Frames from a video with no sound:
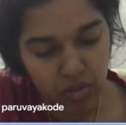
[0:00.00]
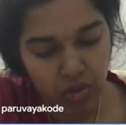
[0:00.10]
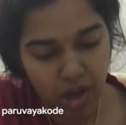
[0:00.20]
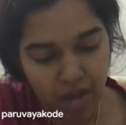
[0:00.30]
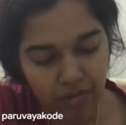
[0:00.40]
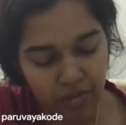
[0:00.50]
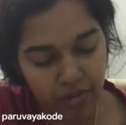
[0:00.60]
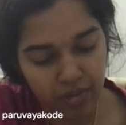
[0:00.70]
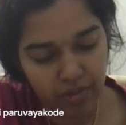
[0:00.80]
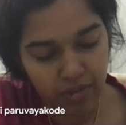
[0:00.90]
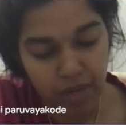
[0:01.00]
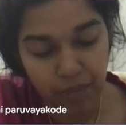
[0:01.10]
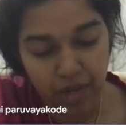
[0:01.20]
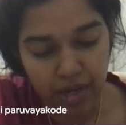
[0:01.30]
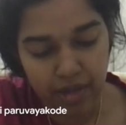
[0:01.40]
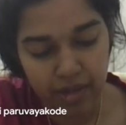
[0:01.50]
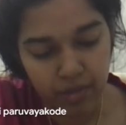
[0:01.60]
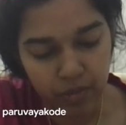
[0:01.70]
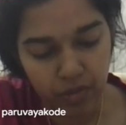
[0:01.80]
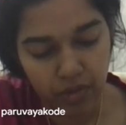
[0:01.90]
So you have, let me write in
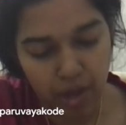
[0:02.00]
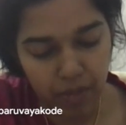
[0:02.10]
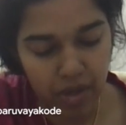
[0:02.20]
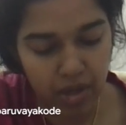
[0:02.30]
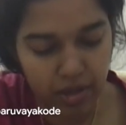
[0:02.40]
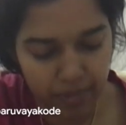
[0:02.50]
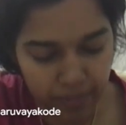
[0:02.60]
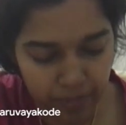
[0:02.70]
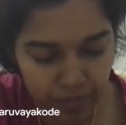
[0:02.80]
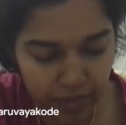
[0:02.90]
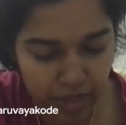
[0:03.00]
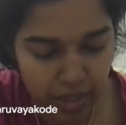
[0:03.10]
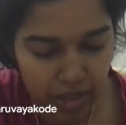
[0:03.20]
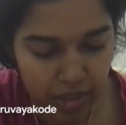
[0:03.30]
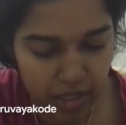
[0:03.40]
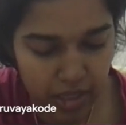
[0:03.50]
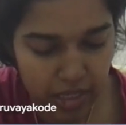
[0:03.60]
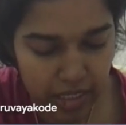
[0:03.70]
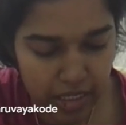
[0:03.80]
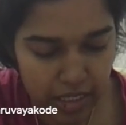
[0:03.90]
terms of gamma
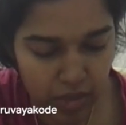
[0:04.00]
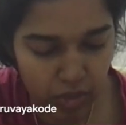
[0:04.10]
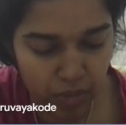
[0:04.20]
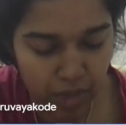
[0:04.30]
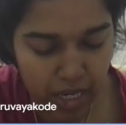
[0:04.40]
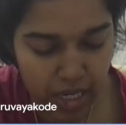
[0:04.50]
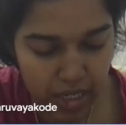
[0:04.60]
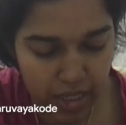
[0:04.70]
d theta 2 by